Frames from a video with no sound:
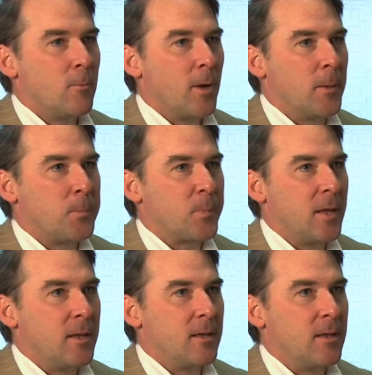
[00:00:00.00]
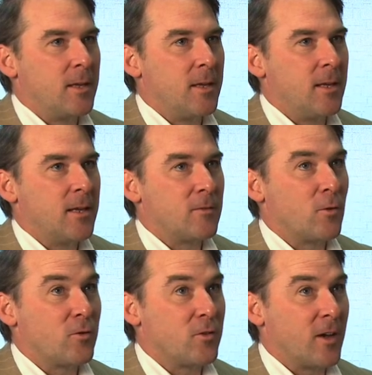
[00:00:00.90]
Well, in the in the
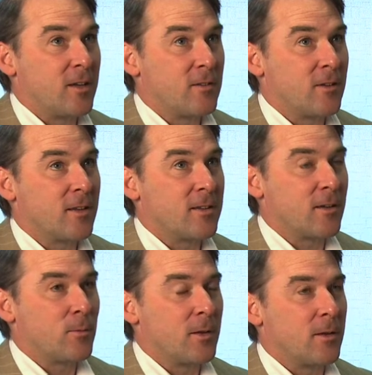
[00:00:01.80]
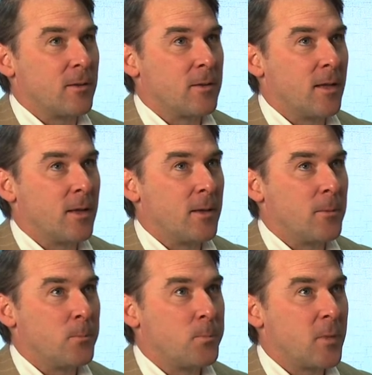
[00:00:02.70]
social sciences context, Brendan,
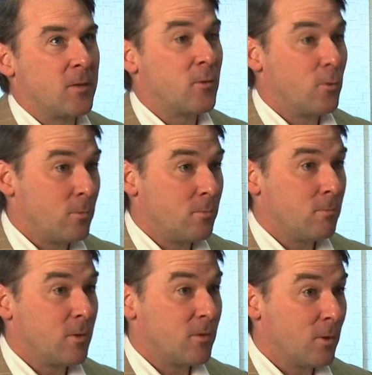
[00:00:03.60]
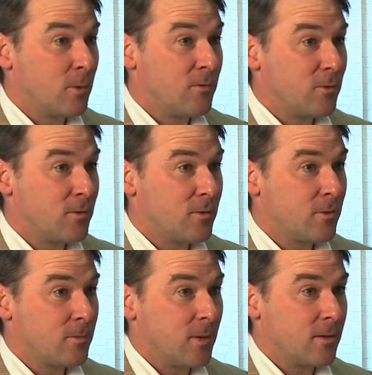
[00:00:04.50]
um, it's two. There's a number of
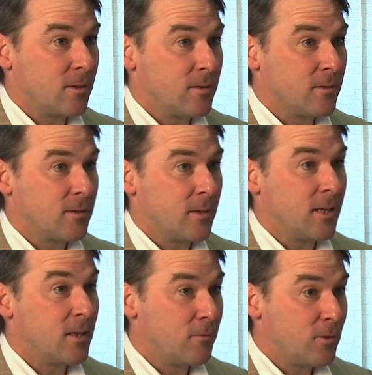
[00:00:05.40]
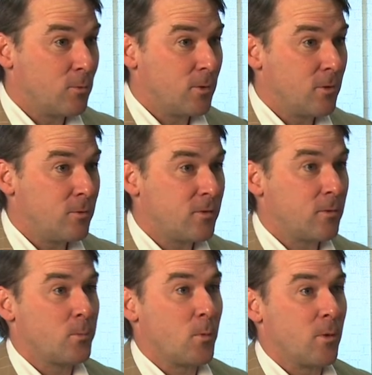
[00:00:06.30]
uses. There is an individual use
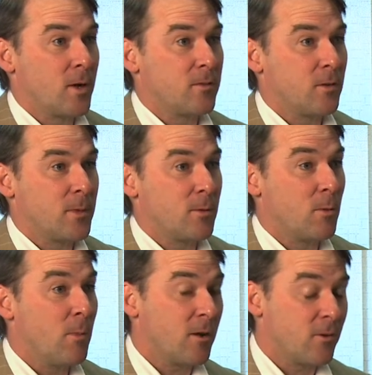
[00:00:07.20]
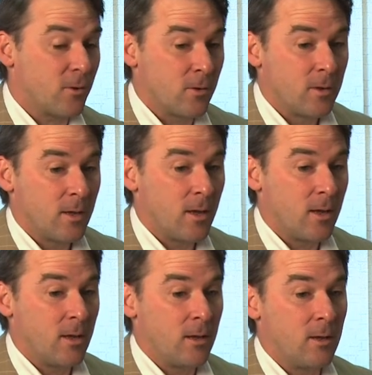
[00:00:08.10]
where somebody will monitor,
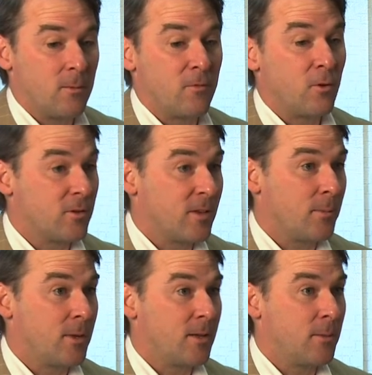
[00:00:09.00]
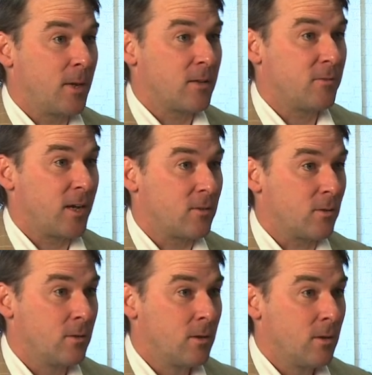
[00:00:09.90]
uh, for example, the impact
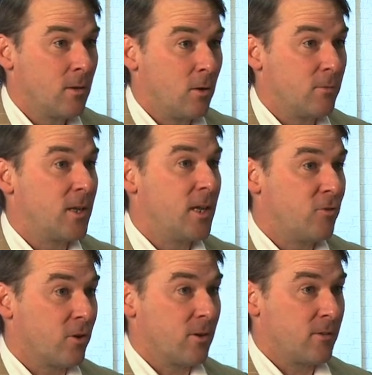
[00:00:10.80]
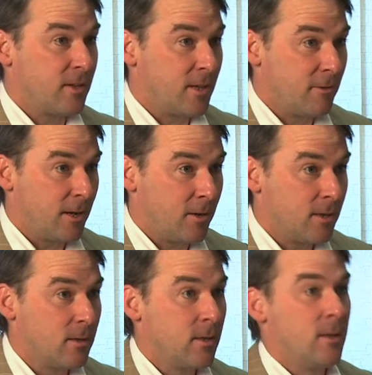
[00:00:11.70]
factor of the key journals in their area.